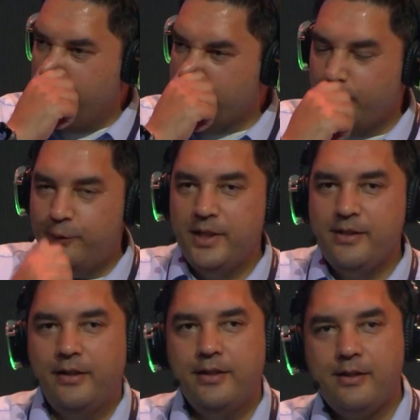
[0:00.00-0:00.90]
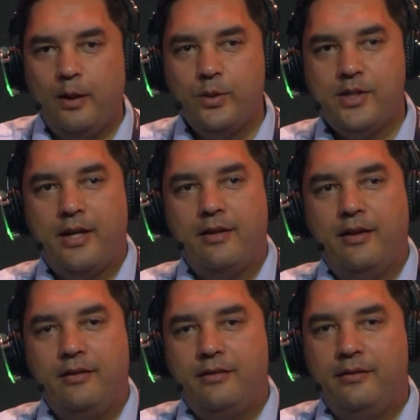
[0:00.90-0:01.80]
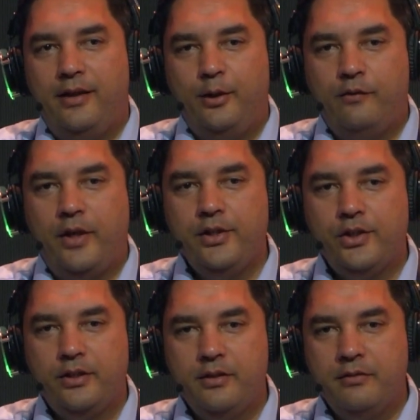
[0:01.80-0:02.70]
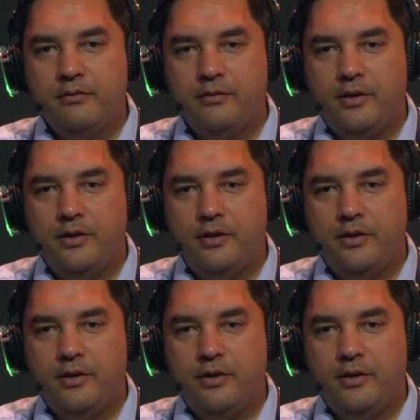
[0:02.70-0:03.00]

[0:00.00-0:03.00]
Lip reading: So first, Ernst, I would say that innovation